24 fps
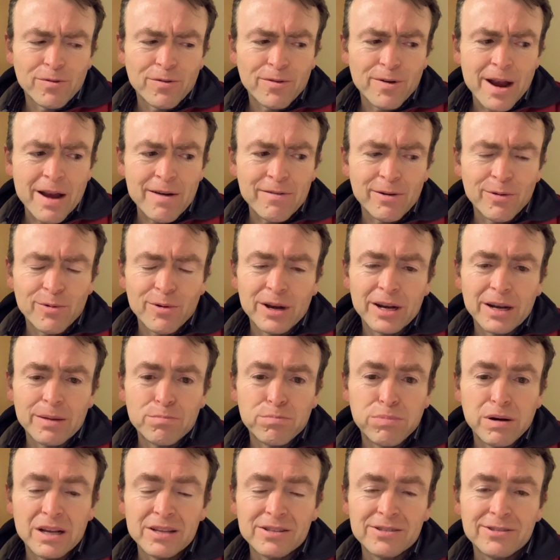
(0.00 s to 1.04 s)
for everyone to
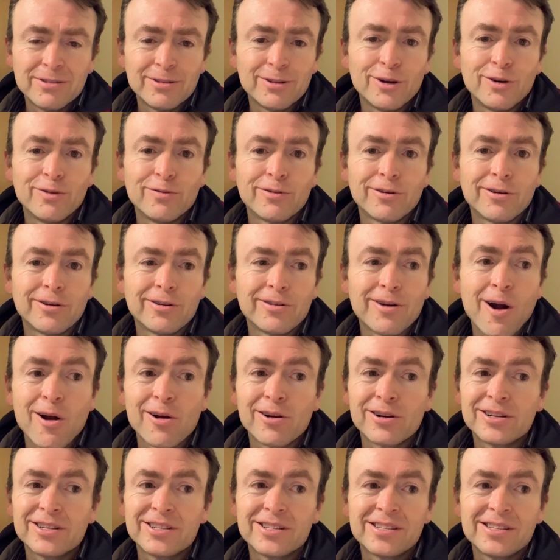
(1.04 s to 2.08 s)
puzzle over,
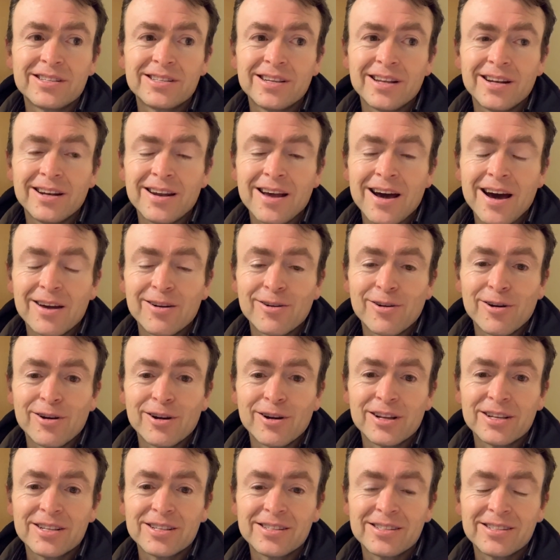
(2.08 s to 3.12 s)
artists and
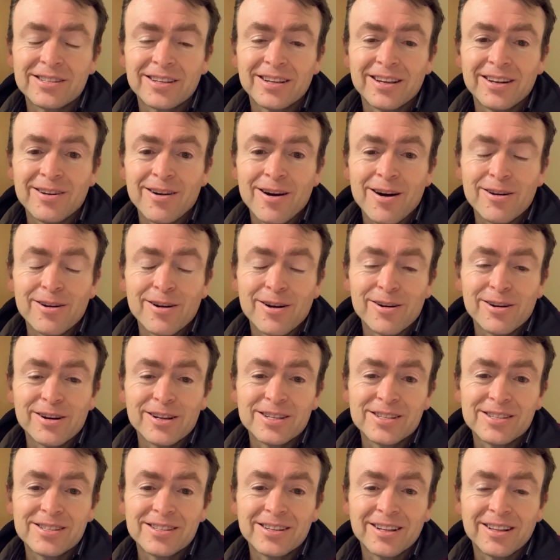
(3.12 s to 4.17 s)

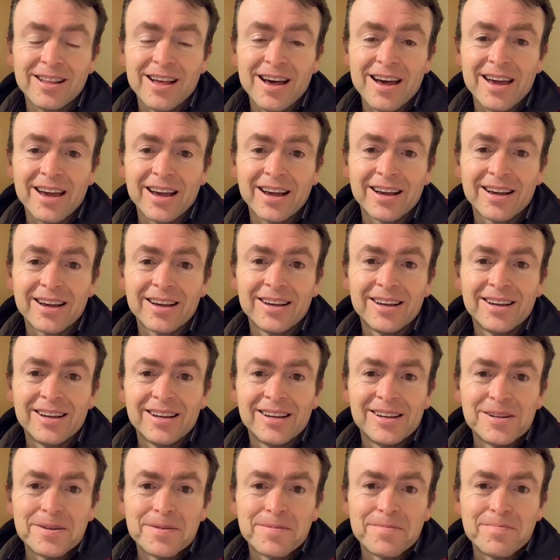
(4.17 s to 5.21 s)
non-artists alike.
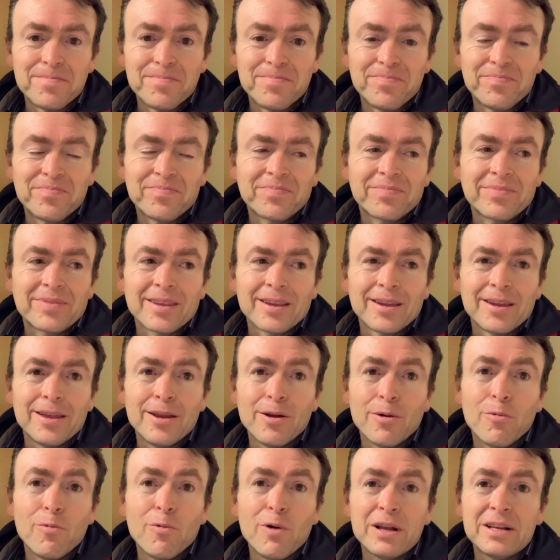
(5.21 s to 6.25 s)
You
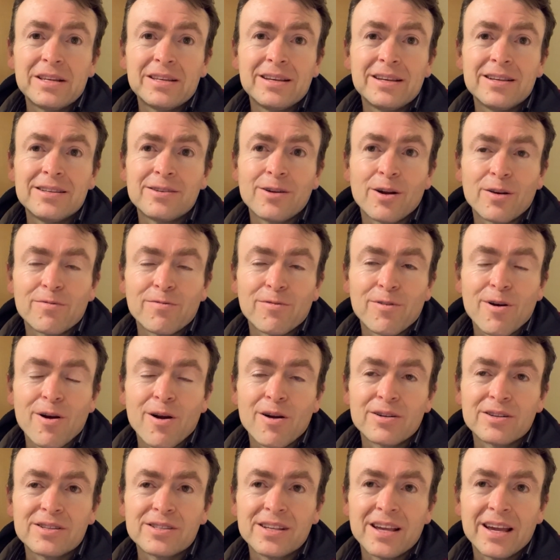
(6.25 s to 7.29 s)
know, what does art for
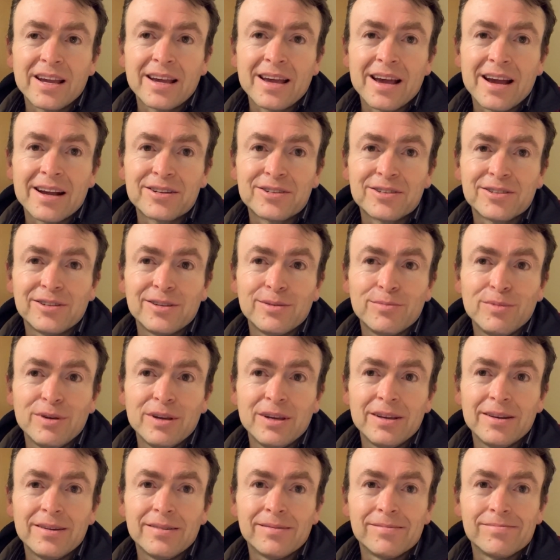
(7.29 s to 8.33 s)
art's sake actually
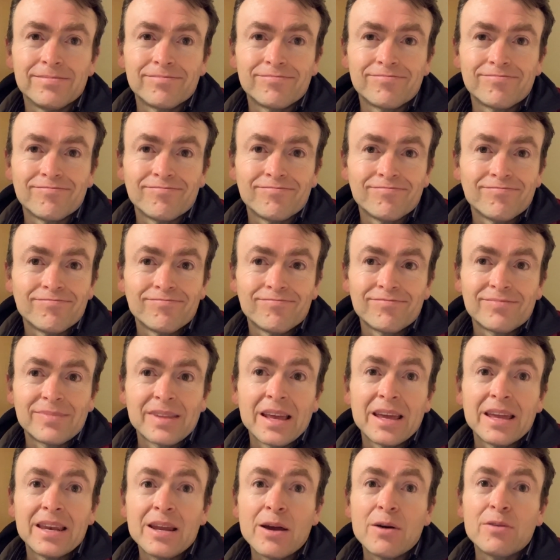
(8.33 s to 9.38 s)
mean?
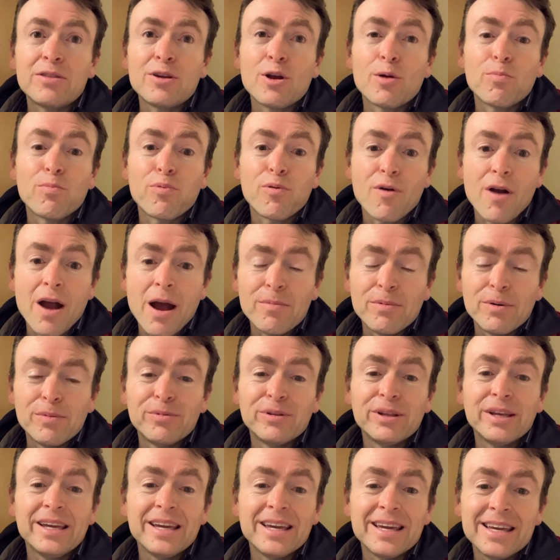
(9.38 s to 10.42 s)
Now, there
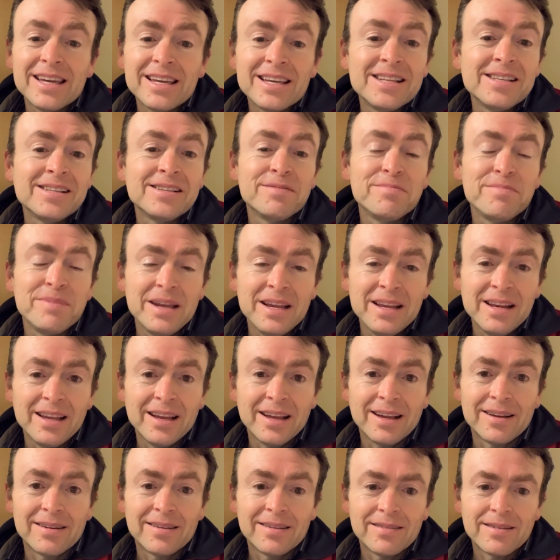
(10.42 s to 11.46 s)
probably is a
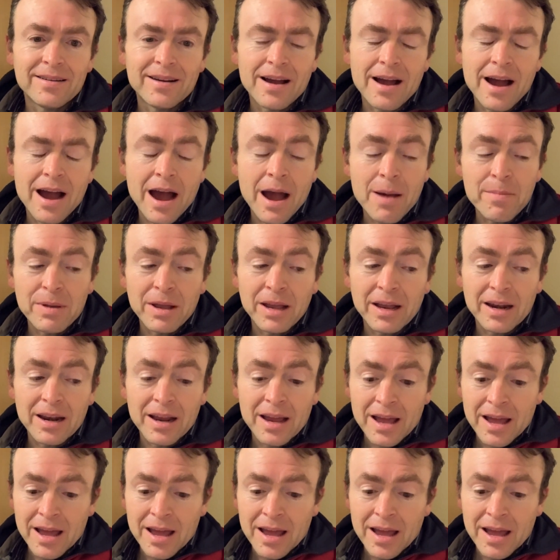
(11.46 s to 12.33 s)
meaning. I mean,